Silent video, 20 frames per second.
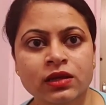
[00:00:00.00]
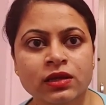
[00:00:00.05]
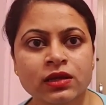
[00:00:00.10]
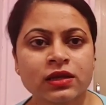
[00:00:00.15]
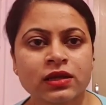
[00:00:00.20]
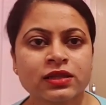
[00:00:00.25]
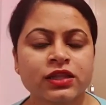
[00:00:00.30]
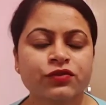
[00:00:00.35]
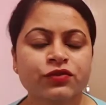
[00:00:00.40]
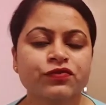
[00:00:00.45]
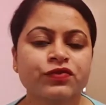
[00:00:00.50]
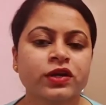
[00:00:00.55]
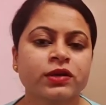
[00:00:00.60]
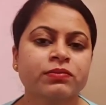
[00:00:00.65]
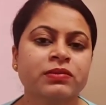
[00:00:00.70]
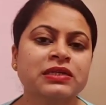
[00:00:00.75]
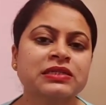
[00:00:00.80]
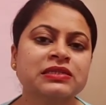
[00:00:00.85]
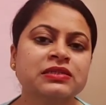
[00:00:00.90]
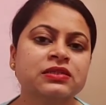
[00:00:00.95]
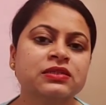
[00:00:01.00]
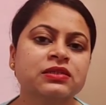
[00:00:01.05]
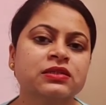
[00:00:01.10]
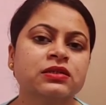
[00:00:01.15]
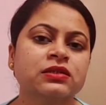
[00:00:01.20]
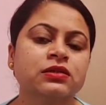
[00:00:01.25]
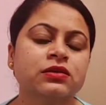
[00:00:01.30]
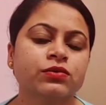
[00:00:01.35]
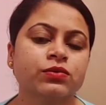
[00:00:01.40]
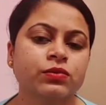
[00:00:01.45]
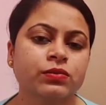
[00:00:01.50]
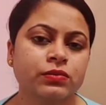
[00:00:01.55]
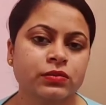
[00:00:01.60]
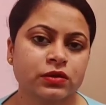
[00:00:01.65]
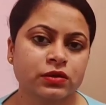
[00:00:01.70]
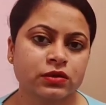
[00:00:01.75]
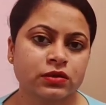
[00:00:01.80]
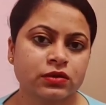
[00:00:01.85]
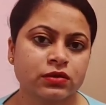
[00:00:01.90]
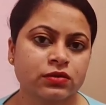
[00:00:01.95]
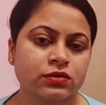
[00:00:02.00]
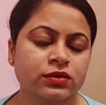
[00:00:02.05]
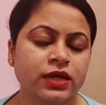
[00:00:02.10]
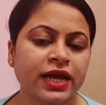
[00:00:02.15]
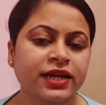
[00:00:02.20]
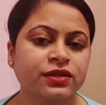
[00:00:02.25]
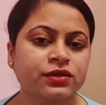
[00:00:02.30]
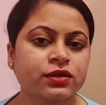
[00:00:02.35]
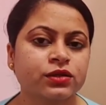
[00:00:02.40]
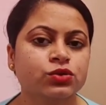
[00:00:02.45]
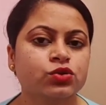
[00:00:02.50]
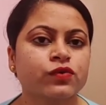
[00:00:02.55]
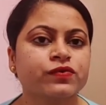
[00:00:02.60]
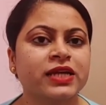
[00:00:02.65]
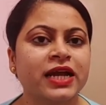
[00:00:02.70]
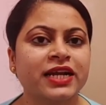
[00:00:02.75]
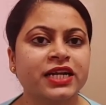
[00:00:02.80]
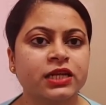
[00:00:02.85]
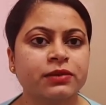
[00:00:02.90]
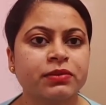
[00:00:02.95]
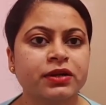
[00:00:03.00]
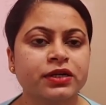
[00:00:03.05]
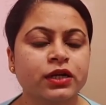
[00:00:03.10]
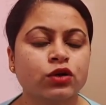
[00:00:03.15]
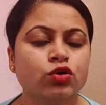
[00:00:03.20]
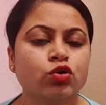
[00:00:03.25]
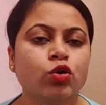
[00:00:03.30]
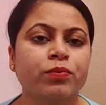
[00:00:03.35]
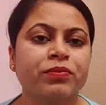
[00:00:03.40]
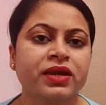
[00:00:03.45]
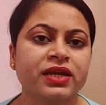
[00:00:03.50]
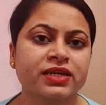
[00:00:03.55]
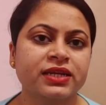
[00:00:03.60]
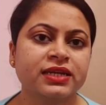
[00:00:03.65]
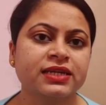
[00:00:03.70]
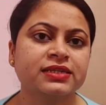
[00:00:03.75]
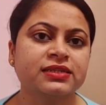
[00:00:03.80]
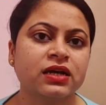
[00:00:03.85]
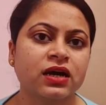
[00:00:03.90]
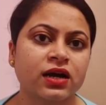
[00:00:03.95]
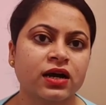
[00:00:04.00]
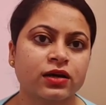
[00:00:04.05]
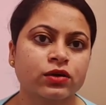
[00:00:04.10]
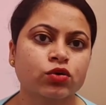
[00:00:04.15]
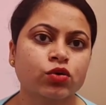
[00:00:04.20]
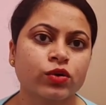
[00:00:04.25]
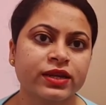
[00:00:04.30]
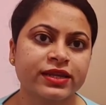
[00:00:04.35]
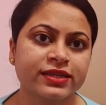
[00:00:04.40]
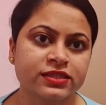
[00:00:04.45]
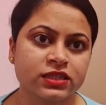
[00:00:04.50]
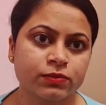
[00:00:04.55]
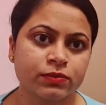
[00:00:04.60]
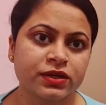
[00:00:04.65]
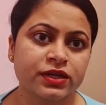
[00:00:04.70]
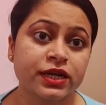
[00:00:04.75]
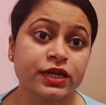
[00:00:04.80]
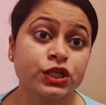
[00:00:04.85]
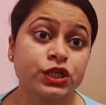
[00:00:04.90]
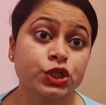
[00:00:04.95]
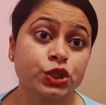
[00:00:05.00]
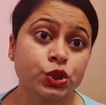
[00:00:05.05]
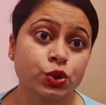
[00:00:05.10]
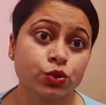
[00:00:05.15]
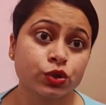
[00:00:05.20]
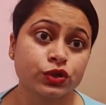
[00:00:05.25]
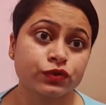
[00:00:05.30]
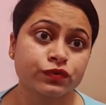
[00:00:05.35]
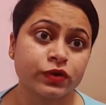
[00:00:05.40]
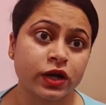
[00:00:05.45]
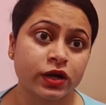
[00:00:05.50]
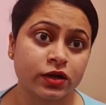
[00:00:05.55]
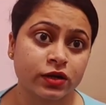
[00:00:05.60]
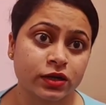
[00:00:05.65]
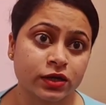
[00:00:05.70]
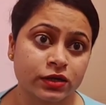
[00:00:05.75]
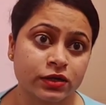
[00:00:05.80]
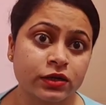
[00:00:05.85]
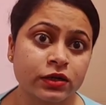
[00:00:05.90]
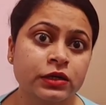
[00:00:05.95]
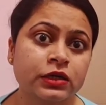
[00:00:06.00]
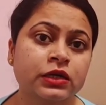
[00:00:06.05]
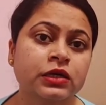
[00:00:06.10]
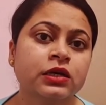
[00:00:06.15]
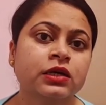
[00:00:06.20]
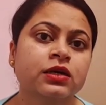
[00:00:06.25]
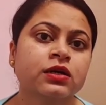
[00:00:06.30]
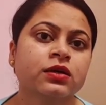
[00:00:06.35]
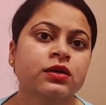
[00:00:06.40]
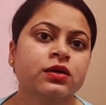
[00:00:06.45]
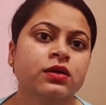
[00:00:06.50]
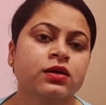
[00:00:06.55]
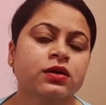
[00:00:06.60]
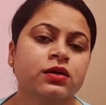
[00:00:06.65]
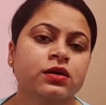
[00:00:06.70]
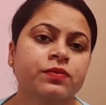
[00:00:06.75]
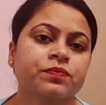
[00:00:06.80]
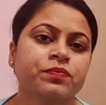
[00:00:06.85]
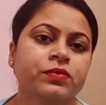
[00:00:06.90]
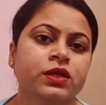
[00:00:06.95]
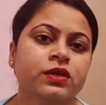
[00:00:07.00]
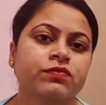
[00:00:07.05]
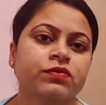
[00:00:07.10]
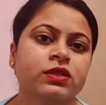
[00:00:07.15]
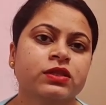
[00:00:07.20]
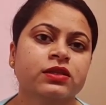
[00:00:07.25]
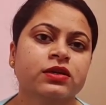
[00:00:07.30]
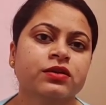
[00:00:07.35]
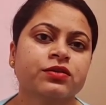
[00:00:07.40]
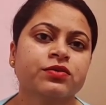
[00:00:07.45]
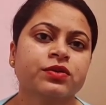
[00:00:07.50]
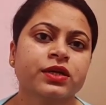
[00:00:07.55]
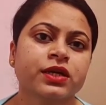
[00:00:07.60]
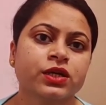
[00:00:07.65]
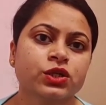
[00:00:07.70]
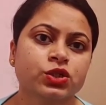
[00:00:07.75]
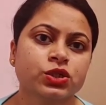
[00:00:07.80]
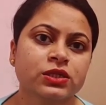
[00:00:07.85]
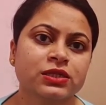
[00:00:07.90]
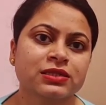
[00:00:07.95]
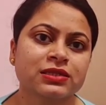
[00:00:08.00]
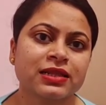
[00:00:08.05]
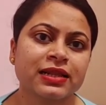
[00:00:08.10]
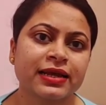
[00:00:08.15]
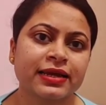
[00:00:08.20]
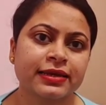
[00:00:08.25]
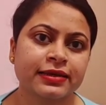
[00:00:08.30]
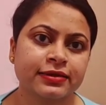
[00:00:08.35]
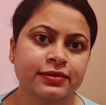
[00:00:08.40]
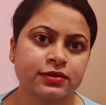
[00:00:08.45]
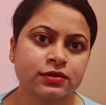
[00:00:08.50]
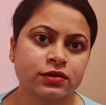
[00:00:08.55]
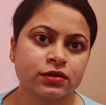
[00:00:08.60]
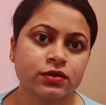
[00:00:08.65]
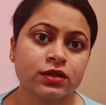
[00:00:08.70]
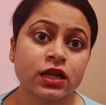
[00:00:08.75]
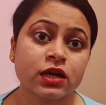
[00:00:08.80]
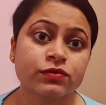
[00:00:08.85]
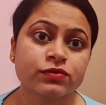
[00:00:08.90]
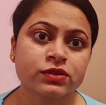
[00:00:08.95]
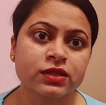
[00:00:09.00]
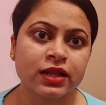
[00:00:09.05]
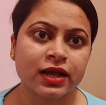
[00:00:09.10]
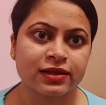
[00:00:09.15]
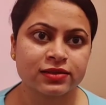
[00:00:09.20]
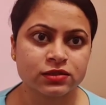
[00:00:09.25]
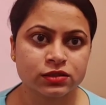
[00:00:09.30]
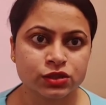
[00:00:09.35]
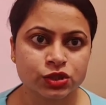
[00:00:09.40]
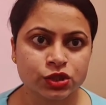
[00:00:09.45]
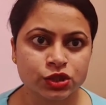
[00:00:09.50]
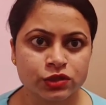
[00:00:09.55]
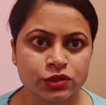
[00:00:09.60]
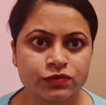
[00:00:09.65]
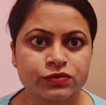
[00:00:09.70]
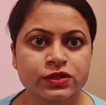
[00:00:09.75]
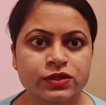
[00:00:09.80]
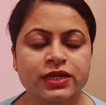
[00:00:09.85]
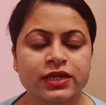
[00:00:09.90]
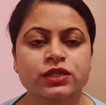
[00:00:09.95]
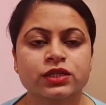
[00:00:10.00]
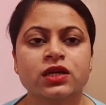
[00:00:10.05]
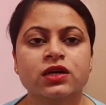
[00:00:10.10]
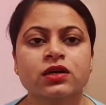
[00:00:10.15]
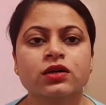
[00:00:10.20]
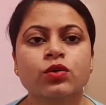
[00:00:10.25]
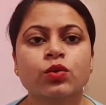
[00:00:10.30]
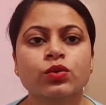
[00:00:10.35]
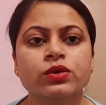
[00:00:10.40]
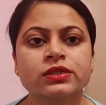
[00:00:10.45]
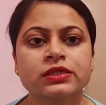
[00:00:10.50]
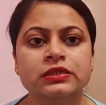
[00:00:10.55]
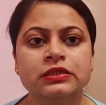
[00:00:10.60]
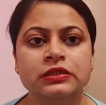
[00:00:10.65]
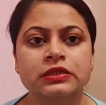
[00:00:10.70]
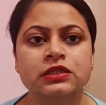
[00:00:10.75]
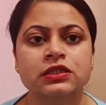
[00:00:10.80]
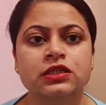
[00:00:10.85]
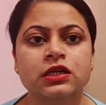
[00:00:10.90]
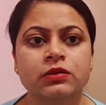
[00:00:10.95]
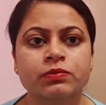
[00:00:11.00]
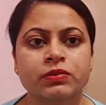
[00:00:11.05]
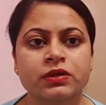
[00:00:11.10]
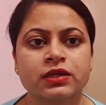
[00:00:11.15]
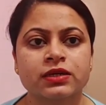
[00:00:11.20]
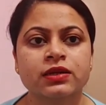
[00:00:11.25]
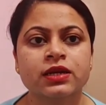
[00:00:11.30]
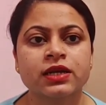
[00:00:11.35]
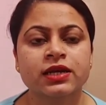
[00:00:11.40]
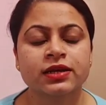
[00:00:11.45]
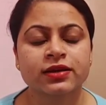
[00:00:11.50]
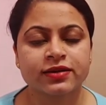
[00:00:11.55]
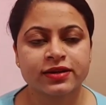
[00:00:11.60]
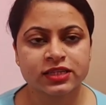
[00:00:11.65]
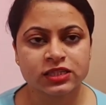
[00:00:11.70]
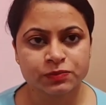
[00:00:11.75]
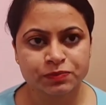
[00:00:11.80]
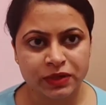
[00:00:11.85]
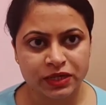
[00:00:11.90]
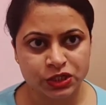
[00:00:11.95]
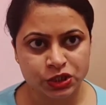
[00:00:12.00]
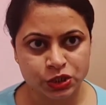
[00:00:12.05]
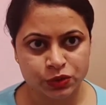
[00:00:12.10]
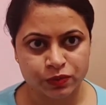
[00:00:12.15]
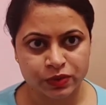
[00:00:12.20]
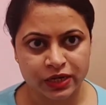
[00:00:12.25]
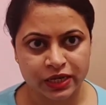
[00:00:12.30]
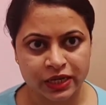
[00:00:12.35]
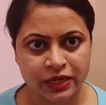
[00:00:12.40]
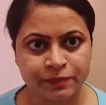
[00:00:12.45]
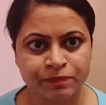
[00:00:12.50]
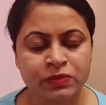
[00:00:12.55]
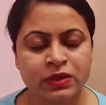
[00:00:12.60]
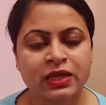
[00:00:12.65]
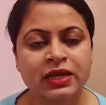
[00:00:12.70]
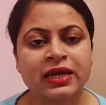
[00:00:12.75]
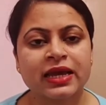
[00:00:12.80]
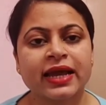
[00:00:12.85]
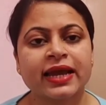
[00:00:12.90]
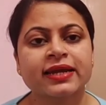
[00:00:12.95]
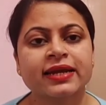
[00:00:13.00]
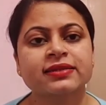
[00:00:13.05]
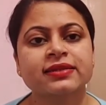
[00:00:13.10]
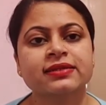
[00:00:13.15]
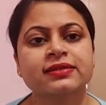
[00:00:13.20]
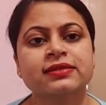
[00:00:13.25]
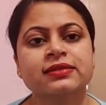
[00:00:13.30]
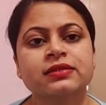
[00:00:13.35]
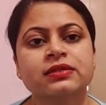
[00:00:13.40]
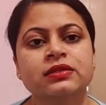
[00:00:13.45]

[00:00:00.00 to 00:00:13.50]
The famous writers of sentimental comedies are Colley Cibber and George Fraker, with their creations like Love's Last Shift and The Constant Couple, respectively. And this